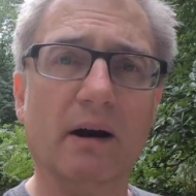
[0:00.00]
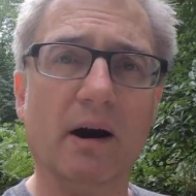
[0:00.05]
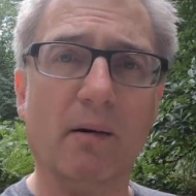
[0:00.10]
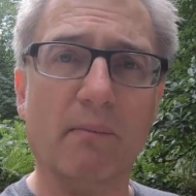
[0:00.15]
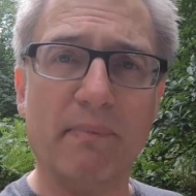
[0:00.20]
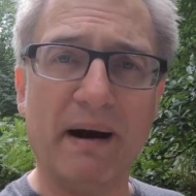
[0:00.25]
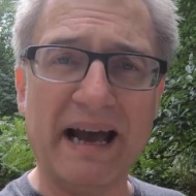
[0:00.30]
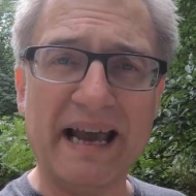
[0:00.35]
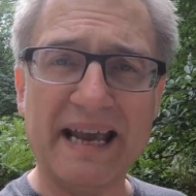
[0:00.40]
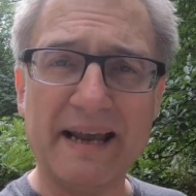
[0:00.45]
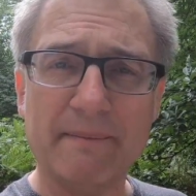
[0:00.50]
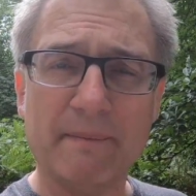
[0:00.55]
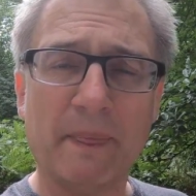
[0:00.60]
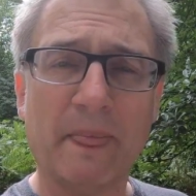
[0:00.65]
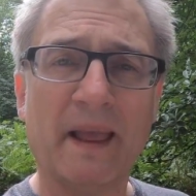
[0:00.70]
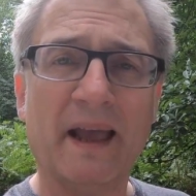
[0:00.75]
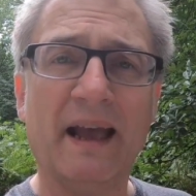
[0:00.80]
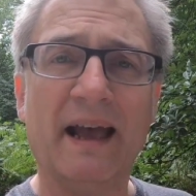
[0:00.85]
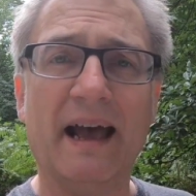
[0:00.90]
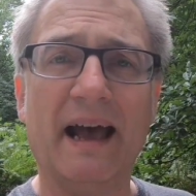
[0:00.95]
bay
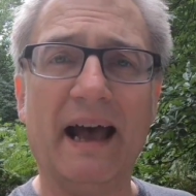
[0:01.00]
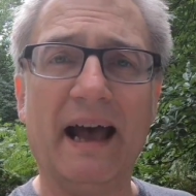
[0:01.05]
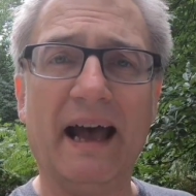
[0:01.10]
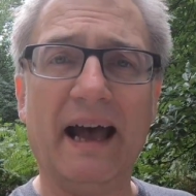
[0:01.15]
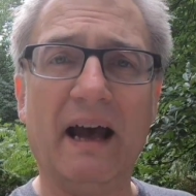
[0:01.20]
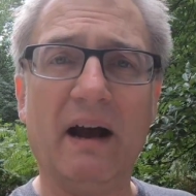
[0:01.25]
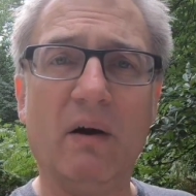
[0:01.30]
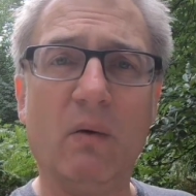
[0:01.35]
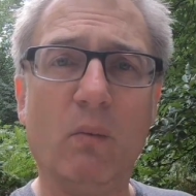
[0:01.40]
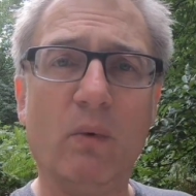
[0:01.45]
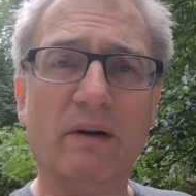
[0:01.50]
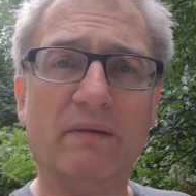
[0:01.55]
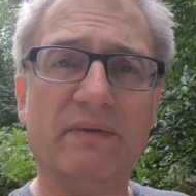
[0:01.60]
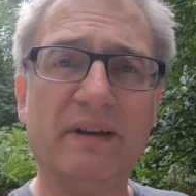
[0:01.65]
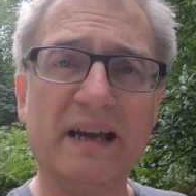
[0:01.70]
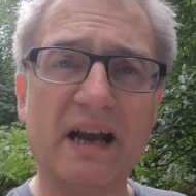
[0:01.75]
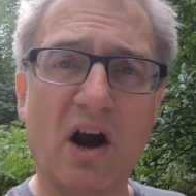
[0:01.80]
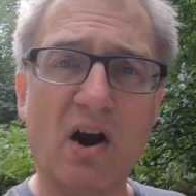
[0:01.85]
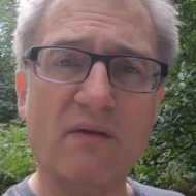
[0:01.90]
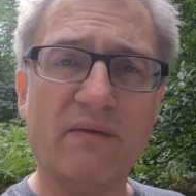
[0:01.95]
with
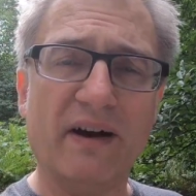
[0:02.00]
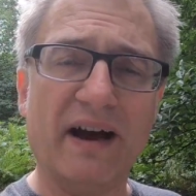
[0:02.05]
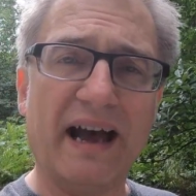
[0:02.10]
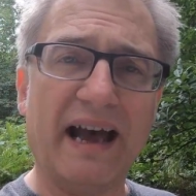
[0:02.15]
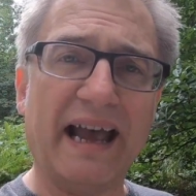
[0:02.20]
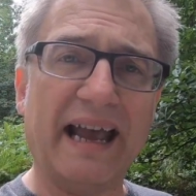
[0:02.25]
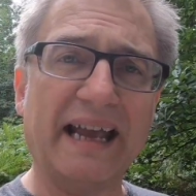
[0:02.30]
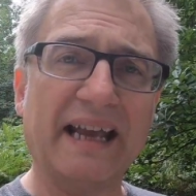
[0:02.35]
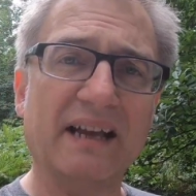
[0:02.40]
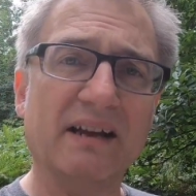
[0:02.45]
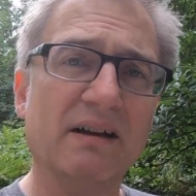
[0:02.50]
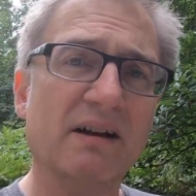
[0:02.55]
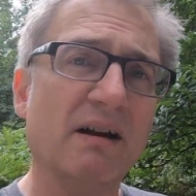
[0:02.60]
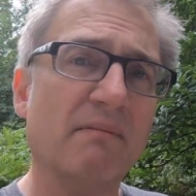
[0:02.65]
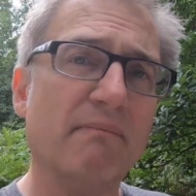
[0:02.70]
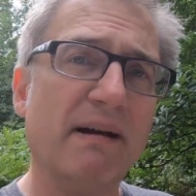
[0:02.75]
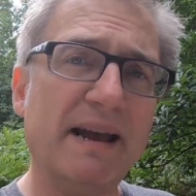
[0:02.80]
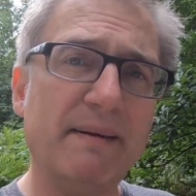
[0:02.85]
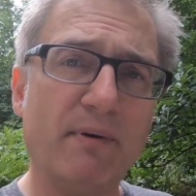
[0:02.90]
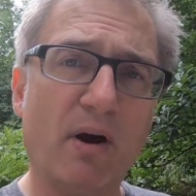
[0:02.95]
the overhang
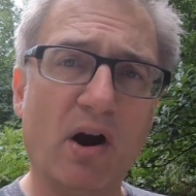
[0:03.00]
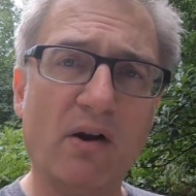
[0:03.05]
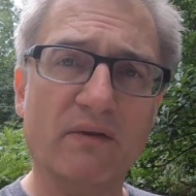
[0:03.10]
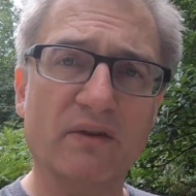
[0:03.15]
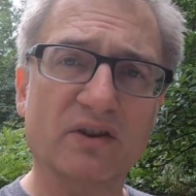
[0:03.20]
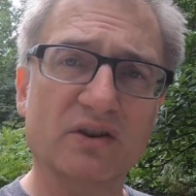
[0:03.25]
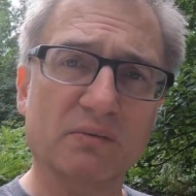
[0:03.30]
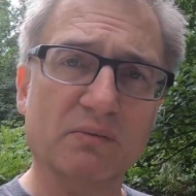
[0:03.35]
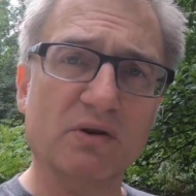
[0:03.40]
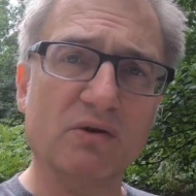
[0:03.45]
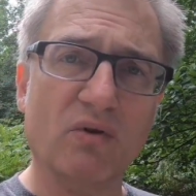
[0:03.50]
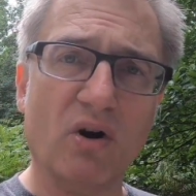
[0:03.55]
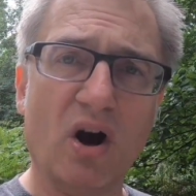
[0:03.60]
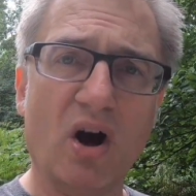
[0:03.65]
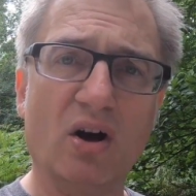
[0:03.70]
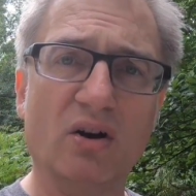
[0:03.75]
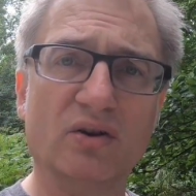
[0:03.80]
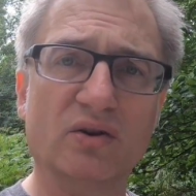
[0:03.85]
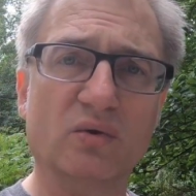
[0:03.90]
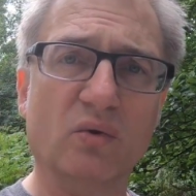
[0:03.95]
maybe over some
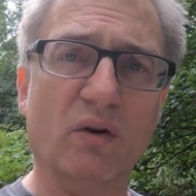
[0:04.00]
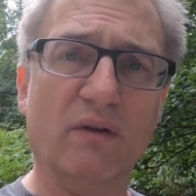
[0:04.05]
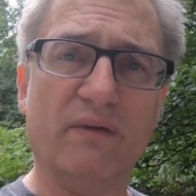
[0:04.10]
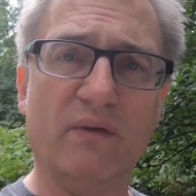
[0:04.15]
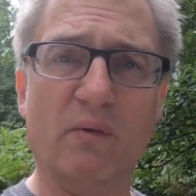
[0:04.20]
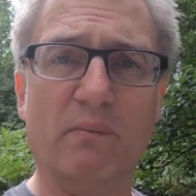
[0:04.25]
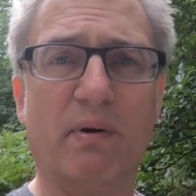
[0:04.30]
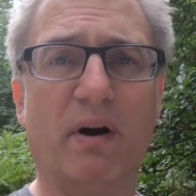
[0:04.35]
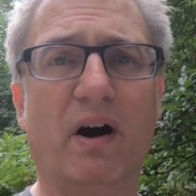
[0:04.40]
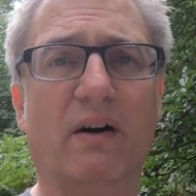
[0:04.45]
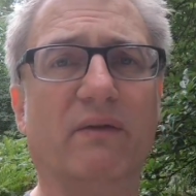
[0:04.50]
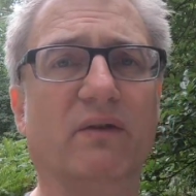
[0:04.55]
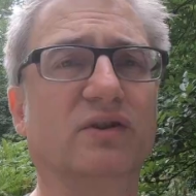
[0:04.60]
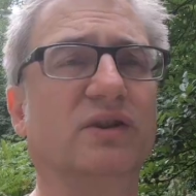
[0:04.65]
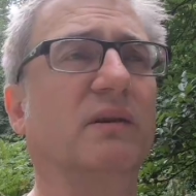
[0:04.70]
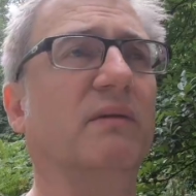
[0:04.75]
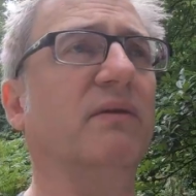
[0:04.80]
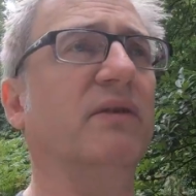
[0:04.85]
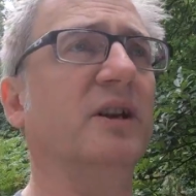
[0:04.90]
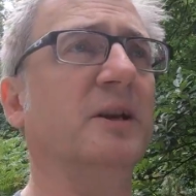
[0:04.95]
grass or a footpath or
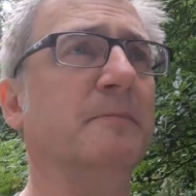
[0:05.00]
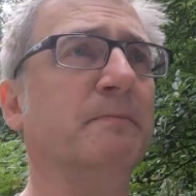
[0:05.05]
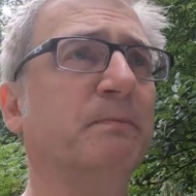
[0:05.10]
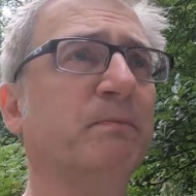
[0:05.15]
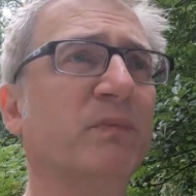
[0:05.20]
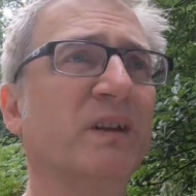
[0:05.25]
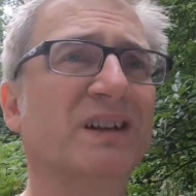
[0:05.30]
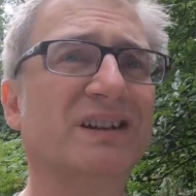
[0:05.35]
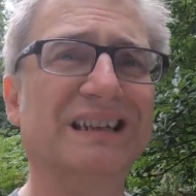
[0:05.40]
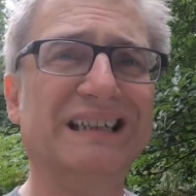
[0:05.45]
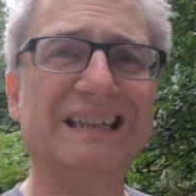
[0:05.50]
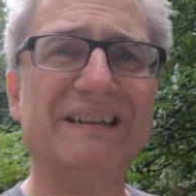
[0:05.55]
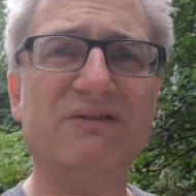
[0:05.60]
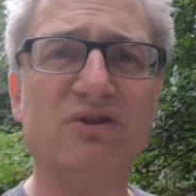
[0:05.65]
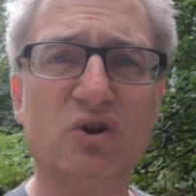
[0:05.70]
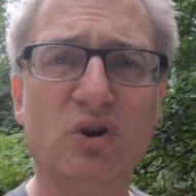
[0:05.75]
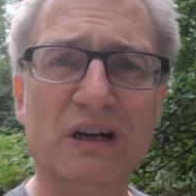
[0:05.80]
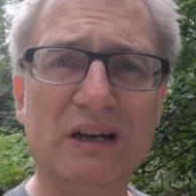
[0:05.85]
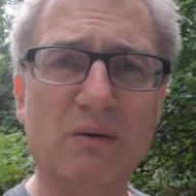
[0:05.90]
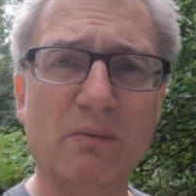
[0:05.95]
something, So it gives
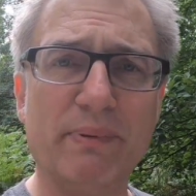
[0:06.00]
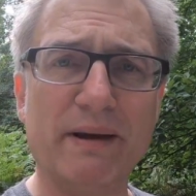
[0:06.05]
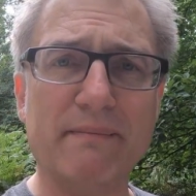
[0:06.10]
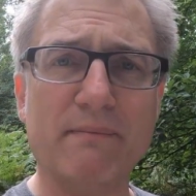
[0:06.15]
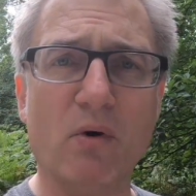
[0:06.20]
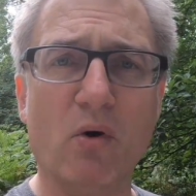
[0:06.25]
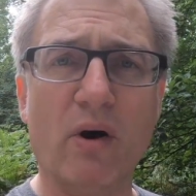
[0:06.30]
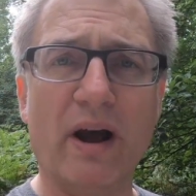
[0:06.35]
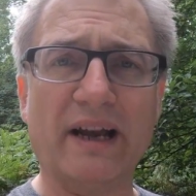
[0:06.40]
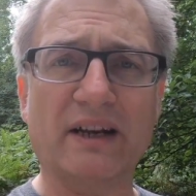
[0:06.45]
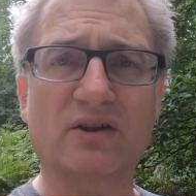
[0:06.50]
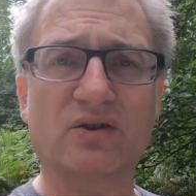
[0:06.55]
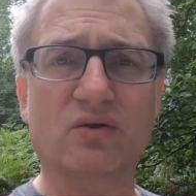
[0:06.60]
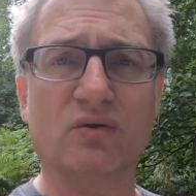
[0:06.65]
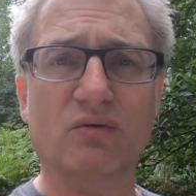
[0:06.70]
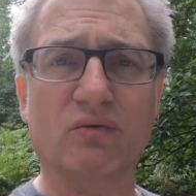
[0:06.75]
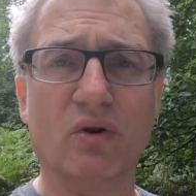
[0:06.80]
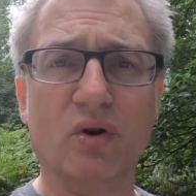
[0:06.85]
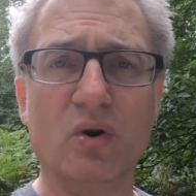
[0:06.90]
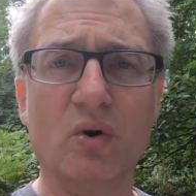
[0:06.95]
you a little bit more extra
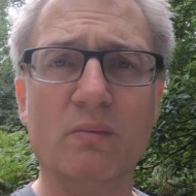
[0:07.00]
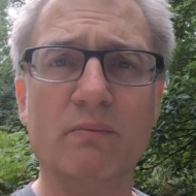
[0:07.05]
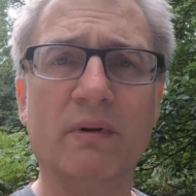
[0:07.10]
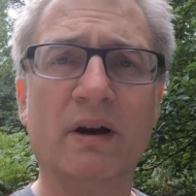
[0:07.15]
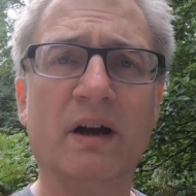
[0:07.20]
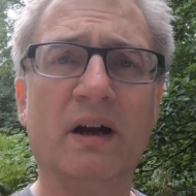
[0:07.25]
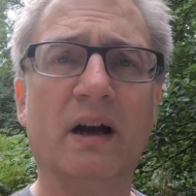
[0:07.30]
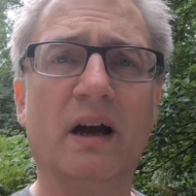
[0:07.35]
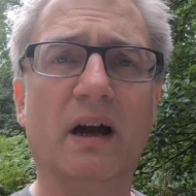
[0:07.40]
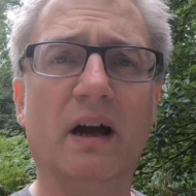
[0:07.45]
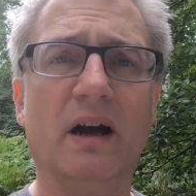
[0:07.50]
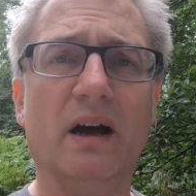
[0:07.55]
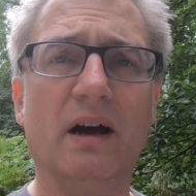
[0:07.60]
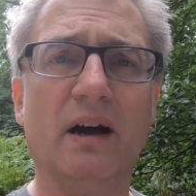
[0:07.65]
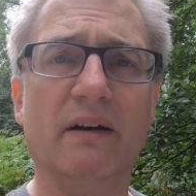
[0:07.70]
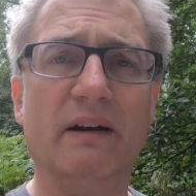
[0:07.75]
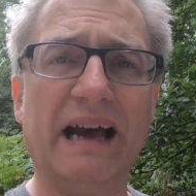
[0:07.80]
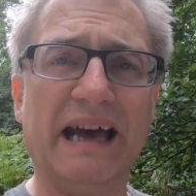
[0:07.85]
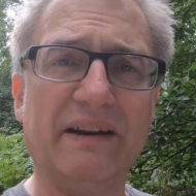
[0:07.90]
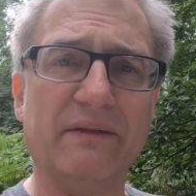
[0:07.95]
room
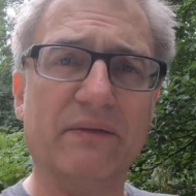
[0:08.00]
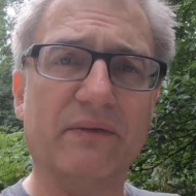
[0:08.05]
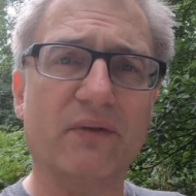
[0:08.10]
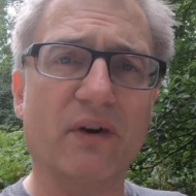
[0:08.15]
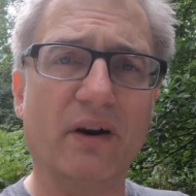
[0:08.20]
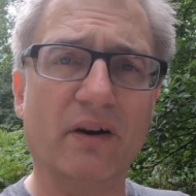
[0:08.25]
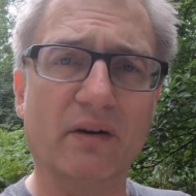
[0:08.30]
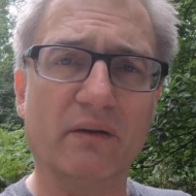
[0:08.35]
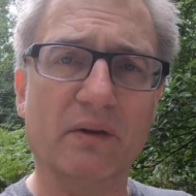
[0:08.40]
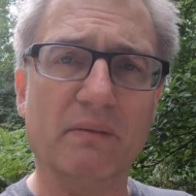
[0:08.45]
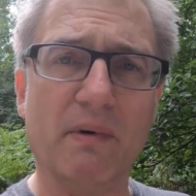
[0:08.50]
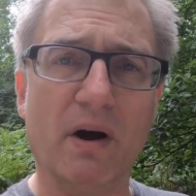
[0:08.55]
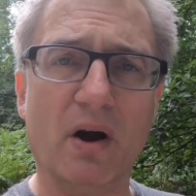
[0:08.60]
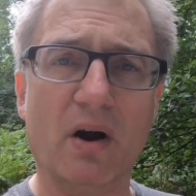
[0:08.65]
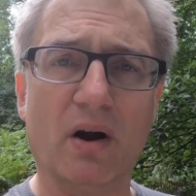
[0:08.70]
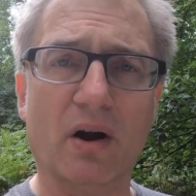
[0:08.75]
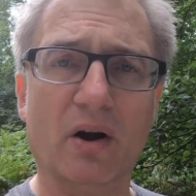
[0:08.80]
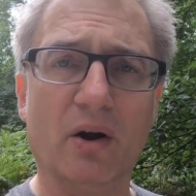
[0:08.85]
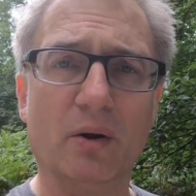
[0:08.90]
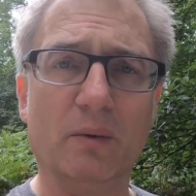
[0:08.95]
at the front of the
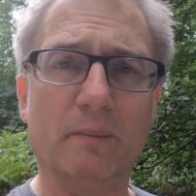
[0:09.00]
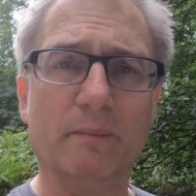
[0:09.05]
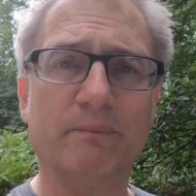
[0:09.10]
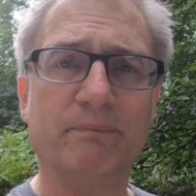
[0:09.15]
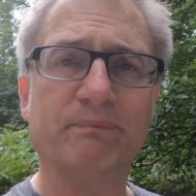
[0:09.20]
motorhome.